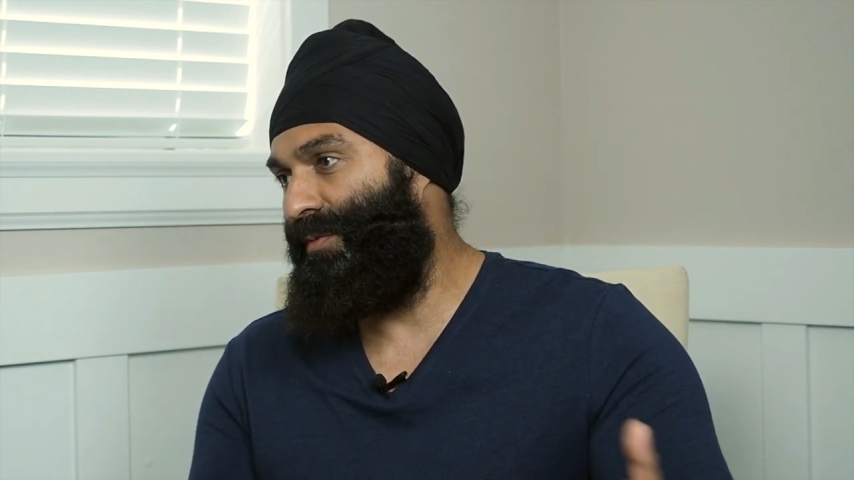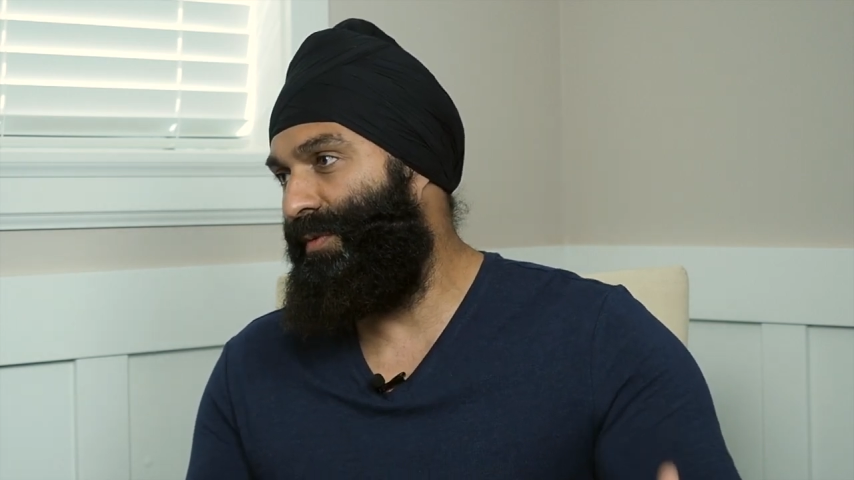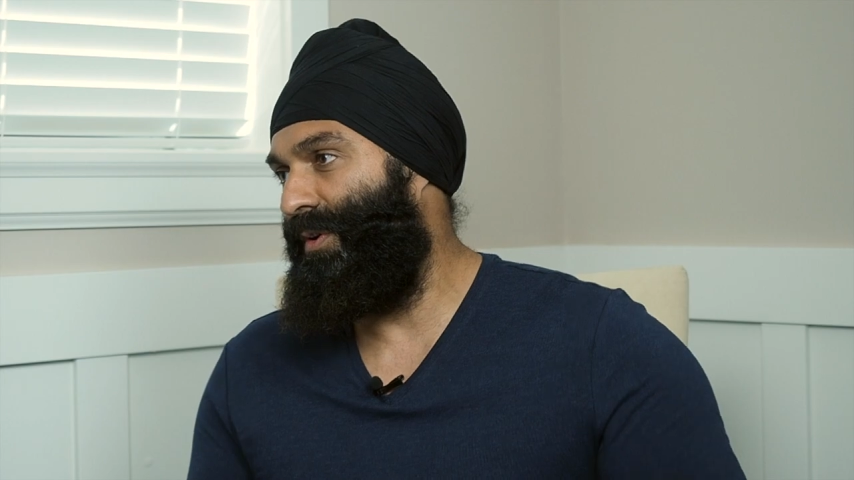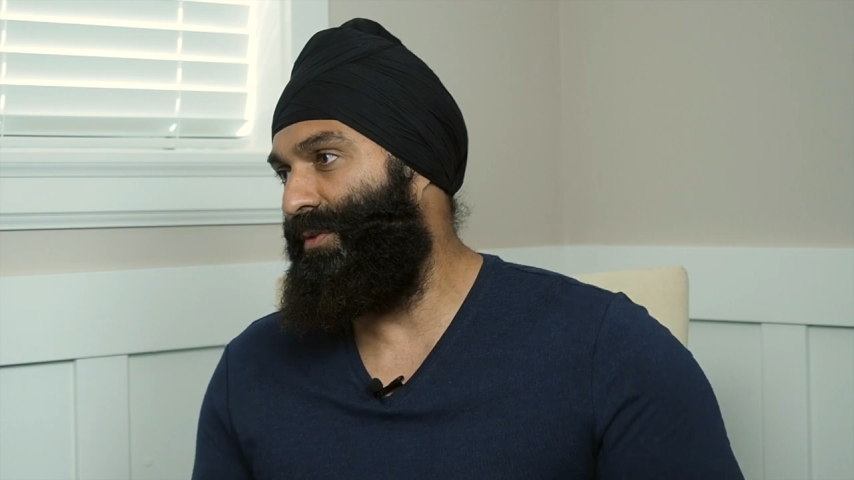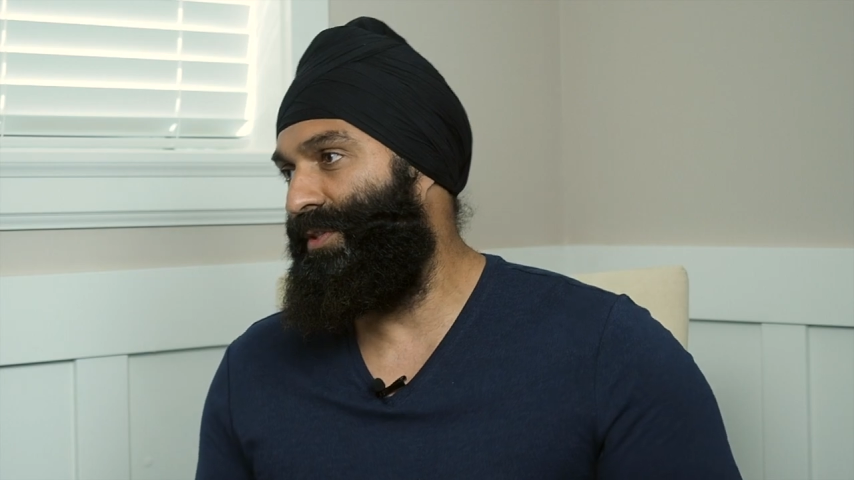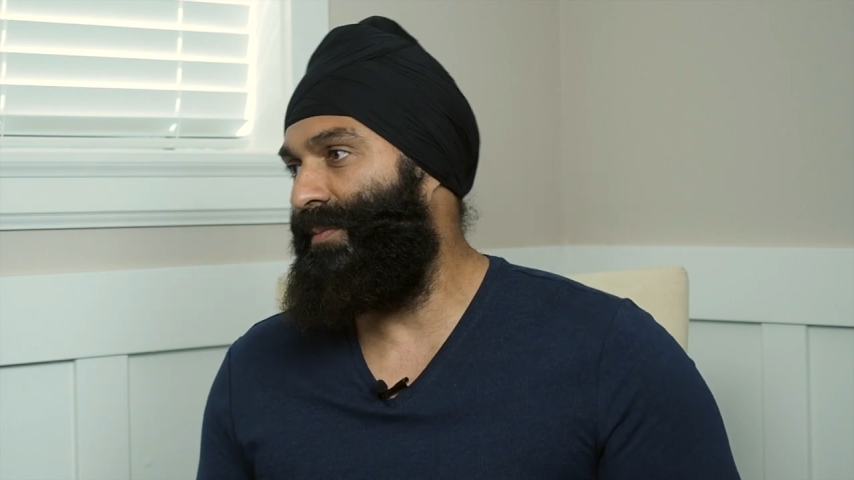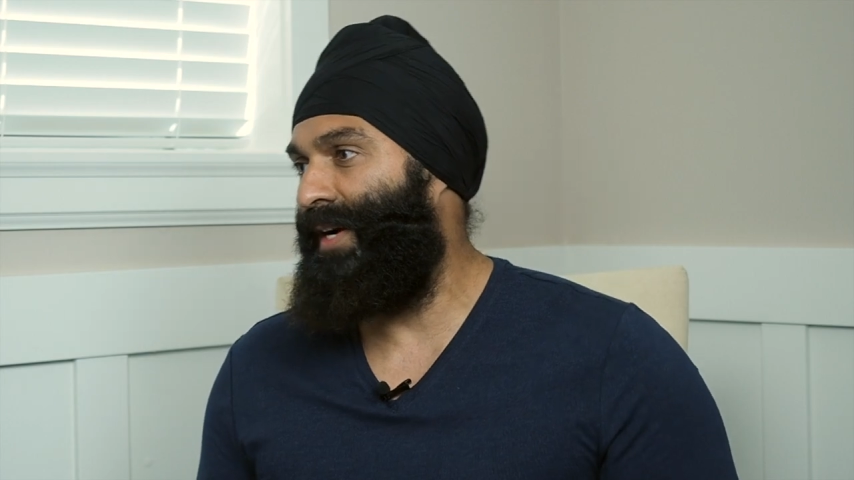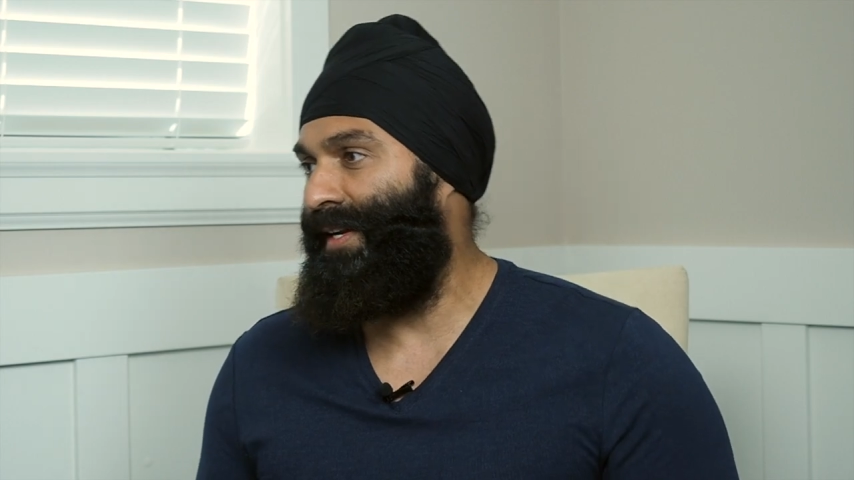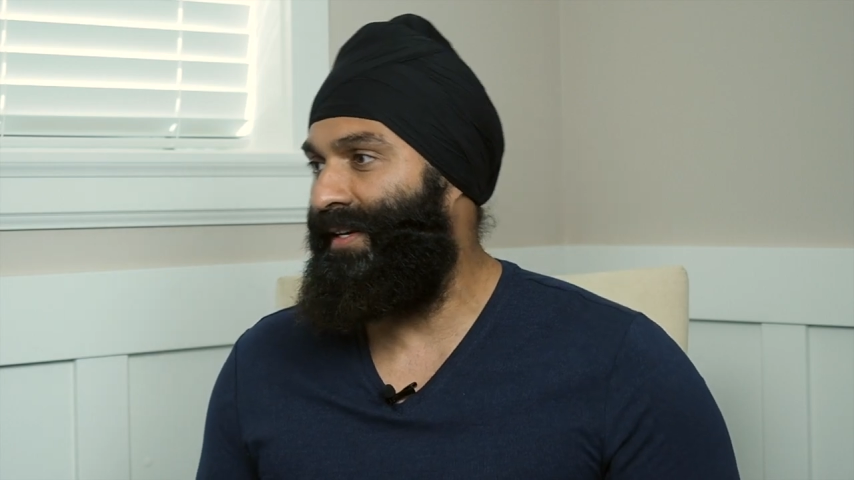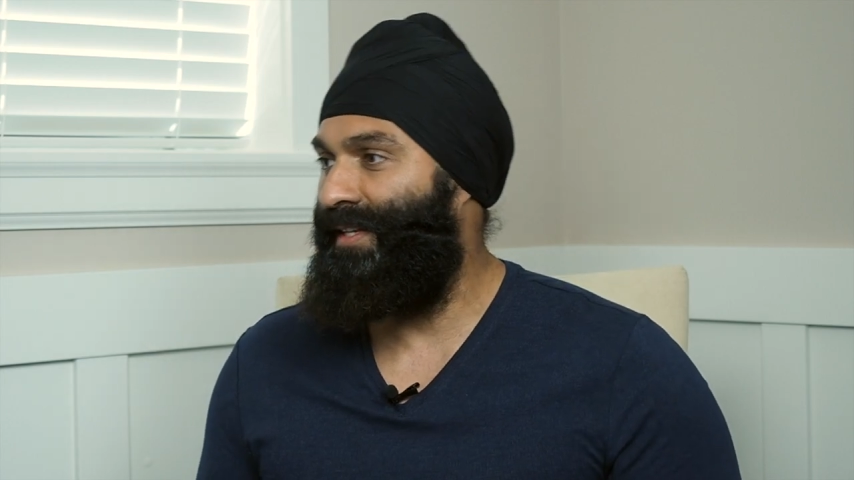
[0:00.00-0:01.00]
follow some
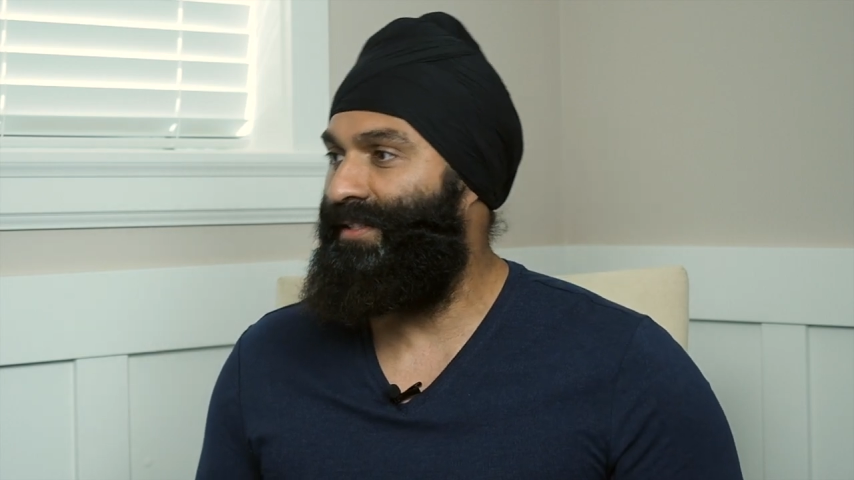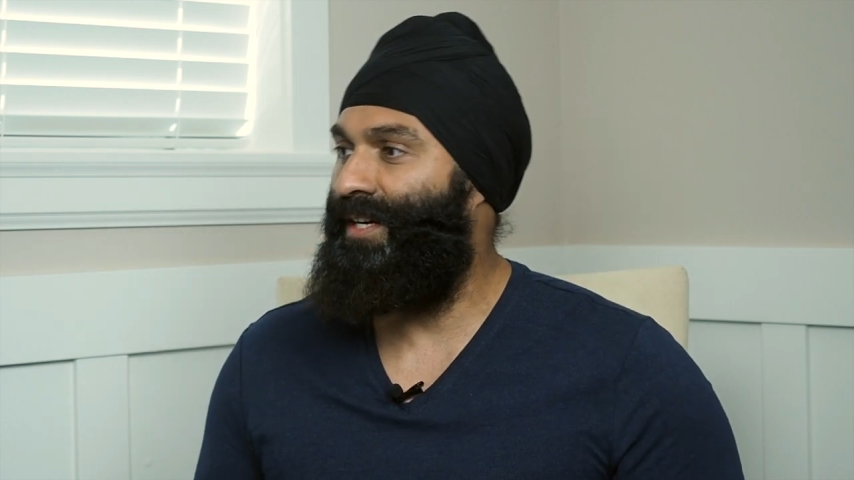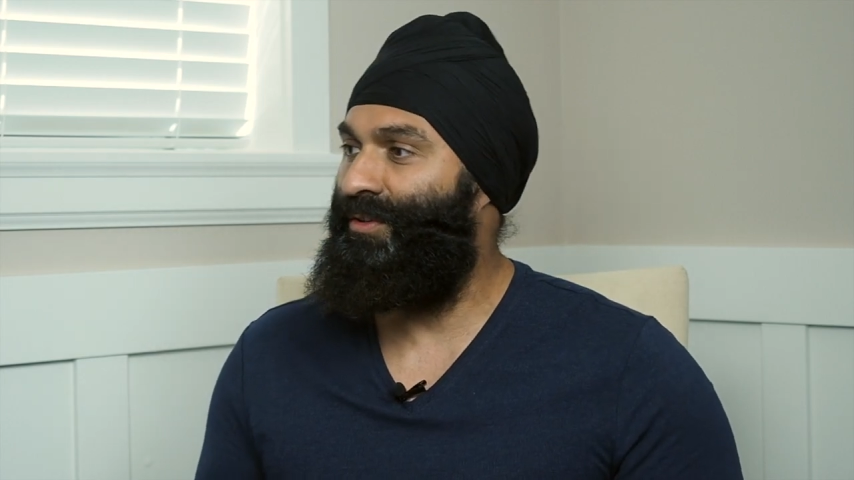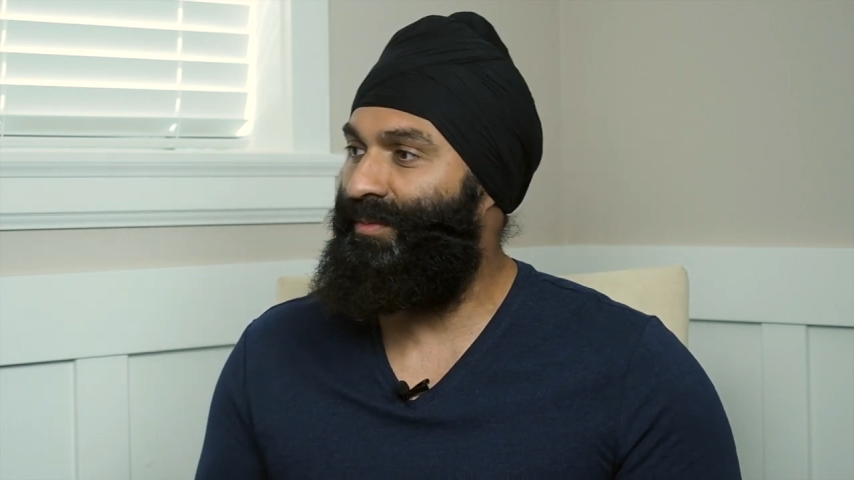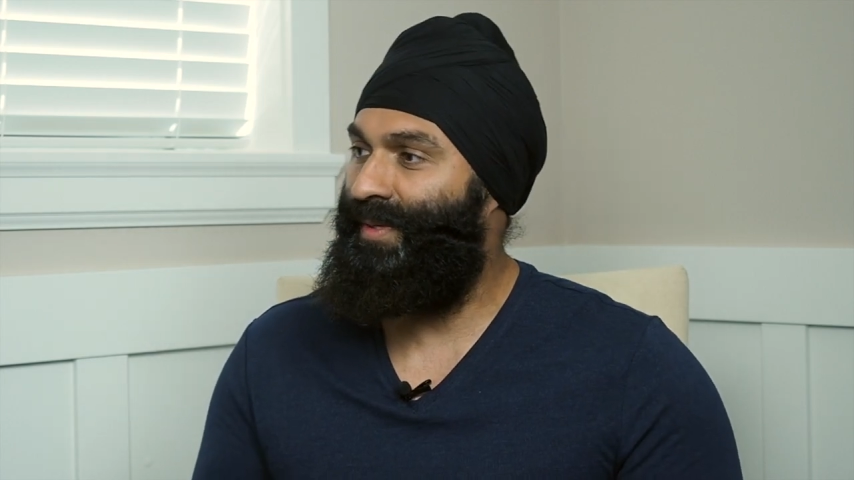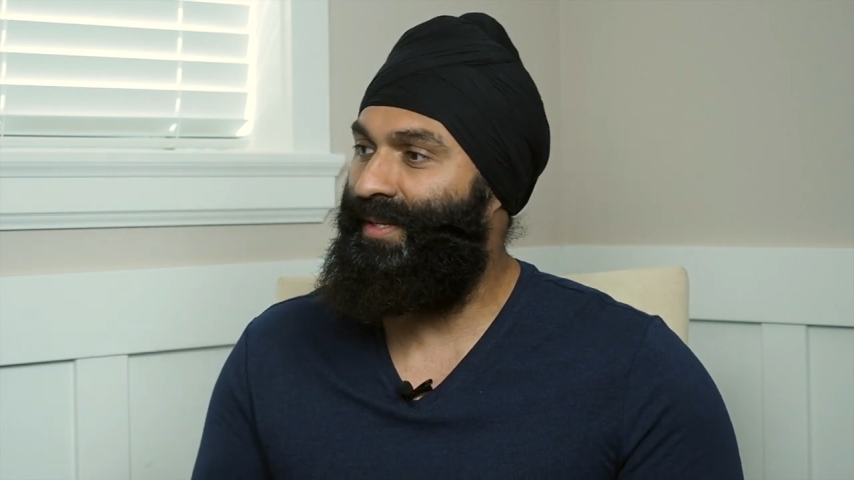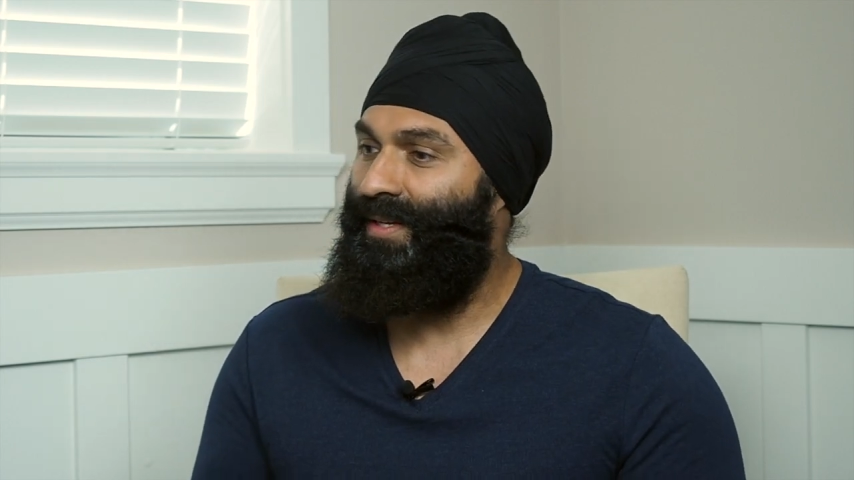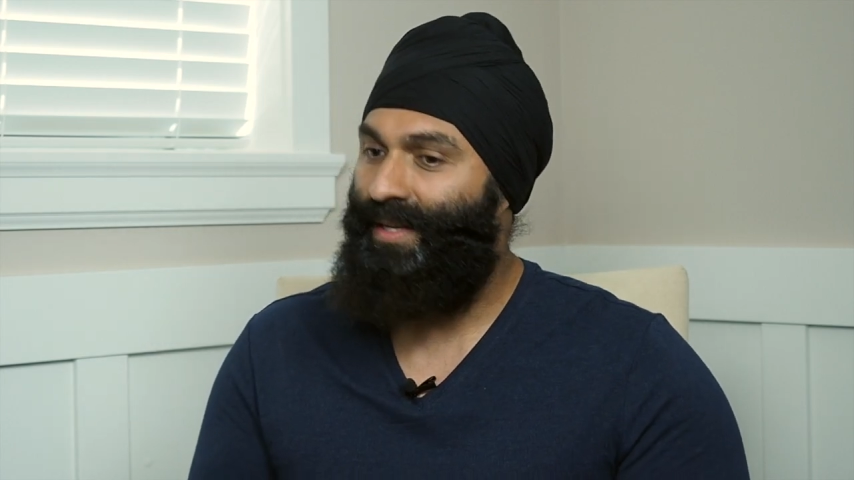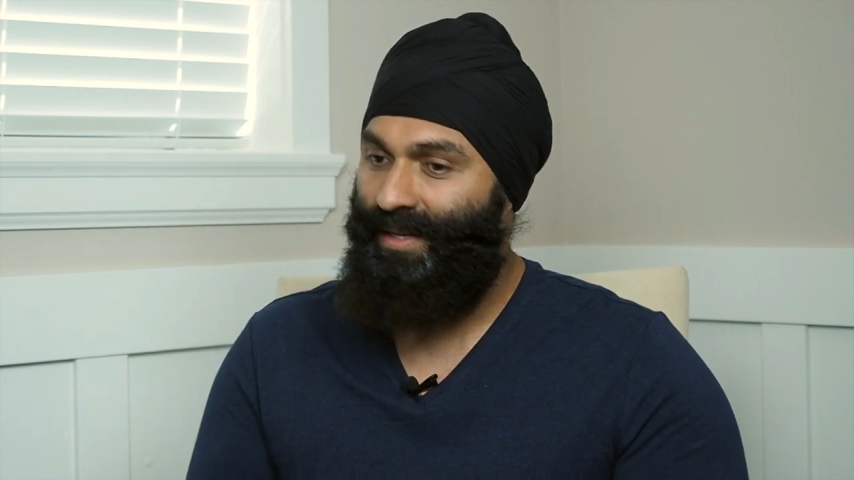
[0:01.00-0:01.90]
guidelines, how to be